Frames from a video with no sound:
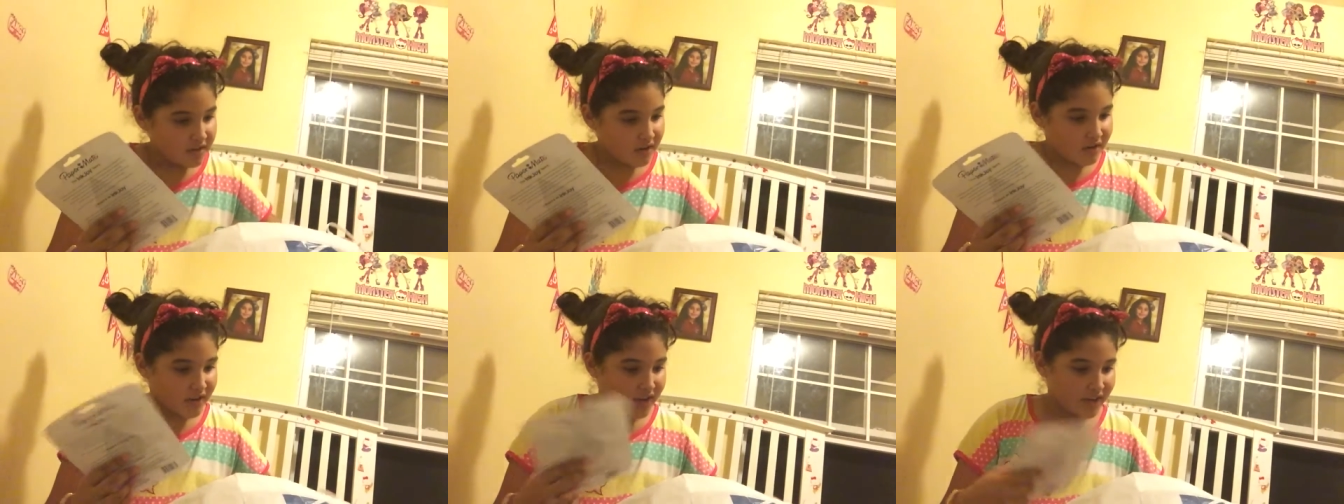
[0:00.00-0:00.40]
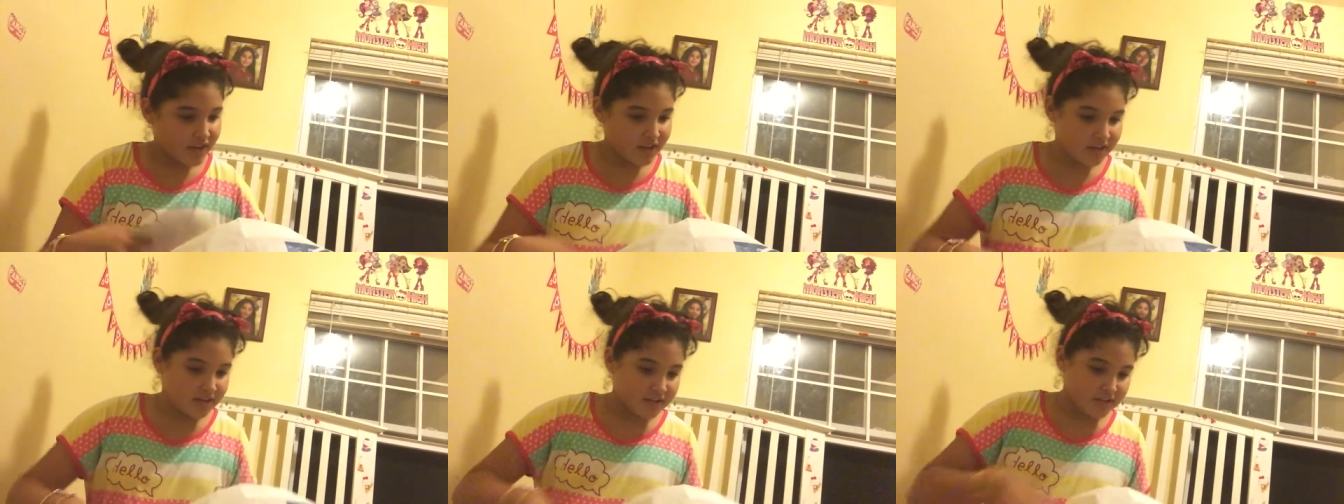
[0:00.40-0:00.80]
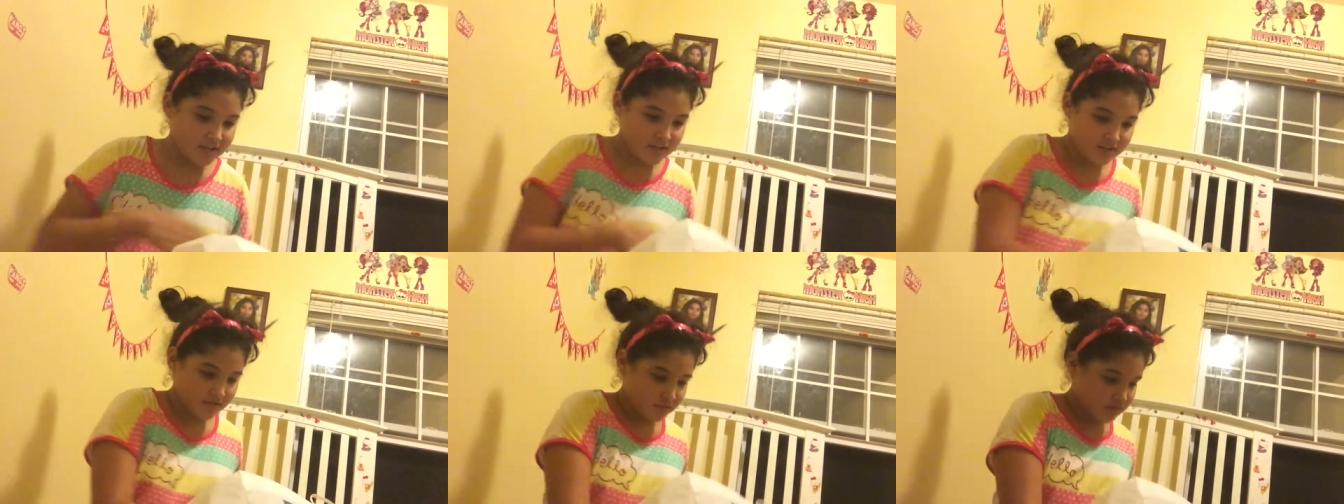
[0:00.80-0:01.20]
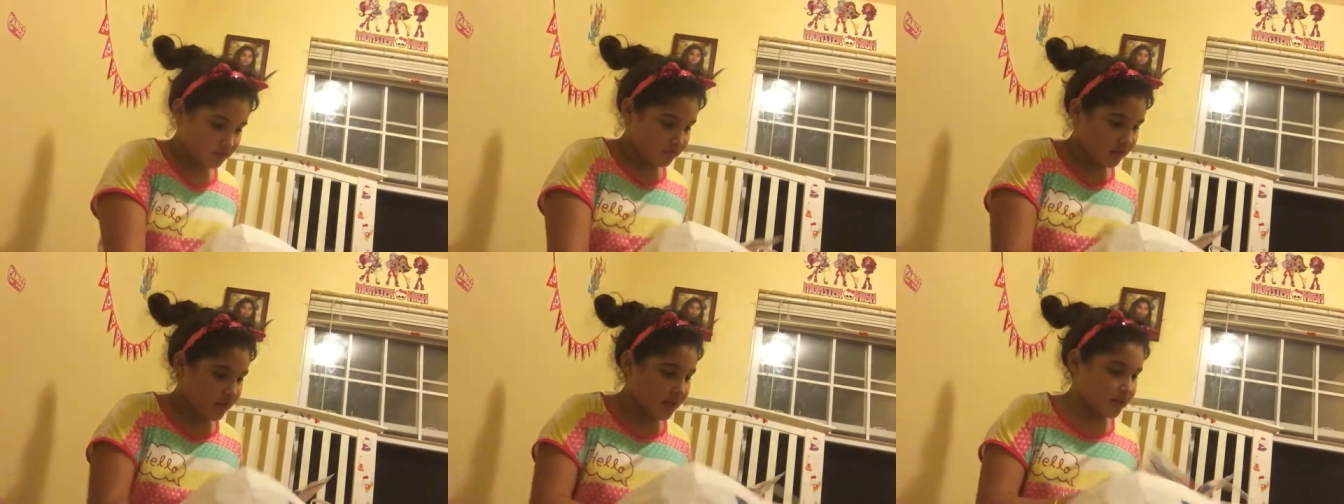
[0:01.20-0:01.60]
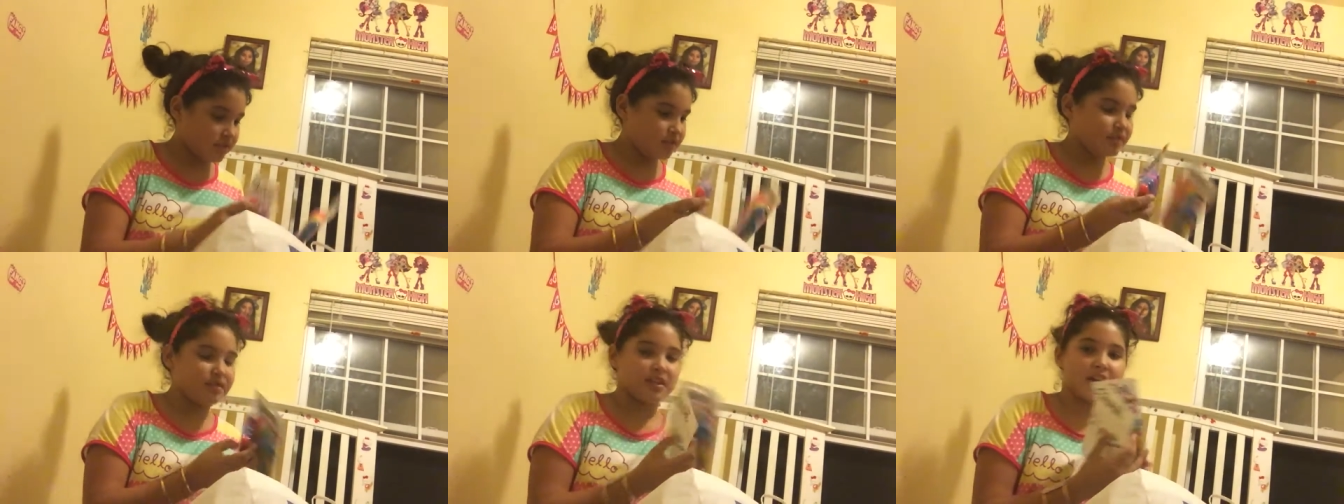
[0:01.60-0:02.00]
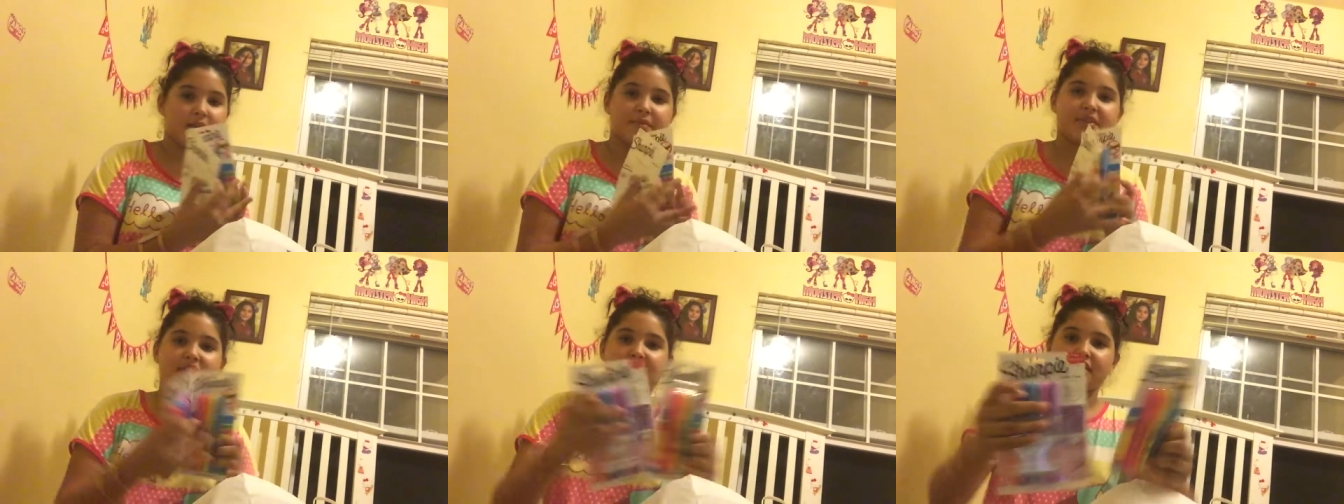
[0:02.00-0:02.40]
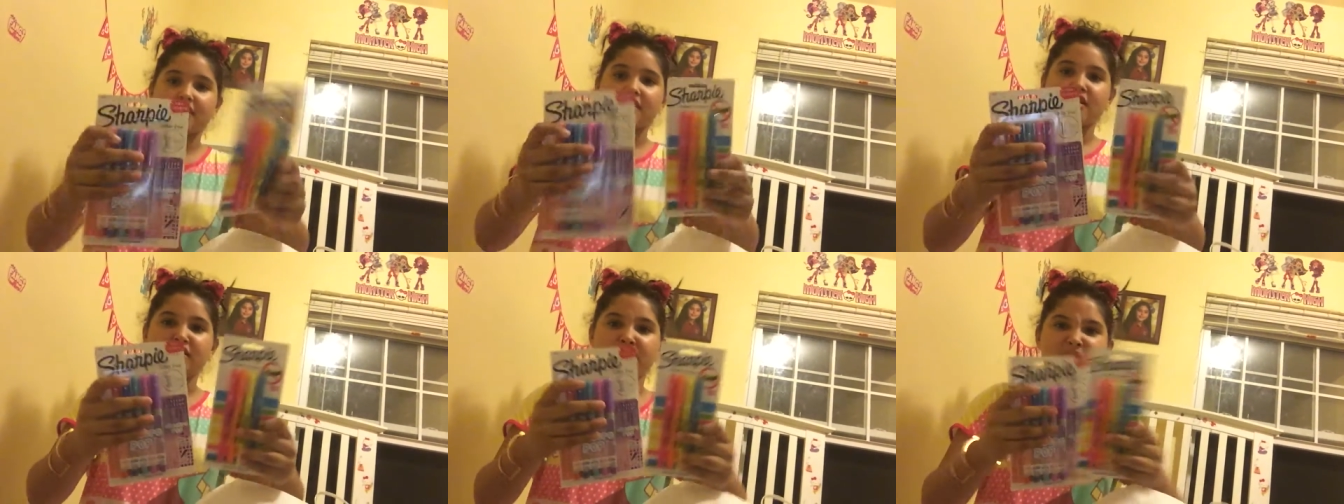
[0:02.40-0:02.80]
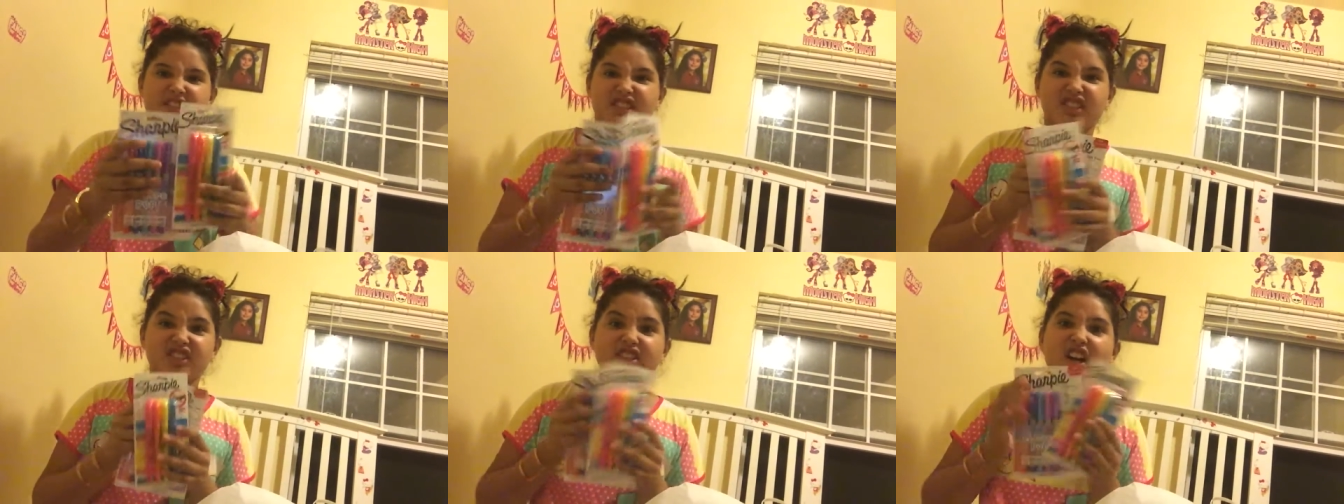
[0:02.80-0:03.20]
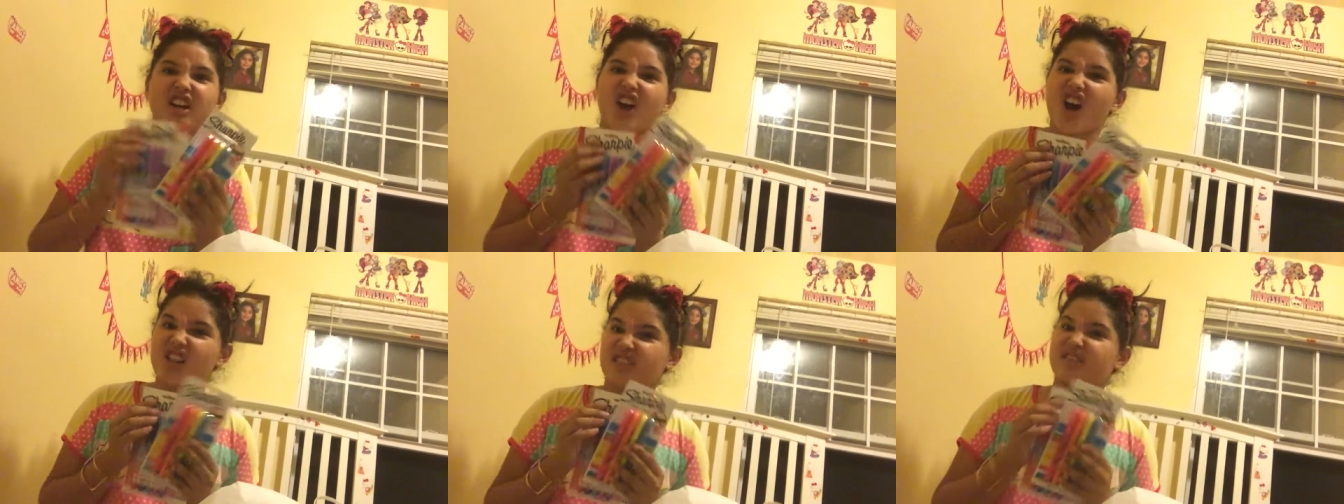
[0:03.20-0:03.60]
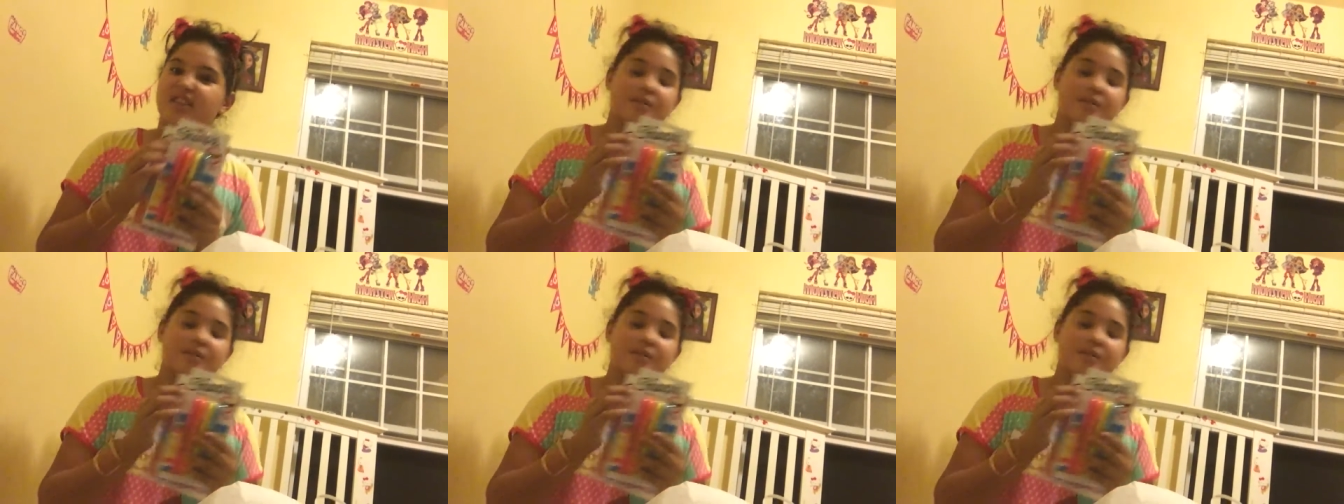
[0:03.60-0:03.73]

Okay. So I got two types, but they're not all of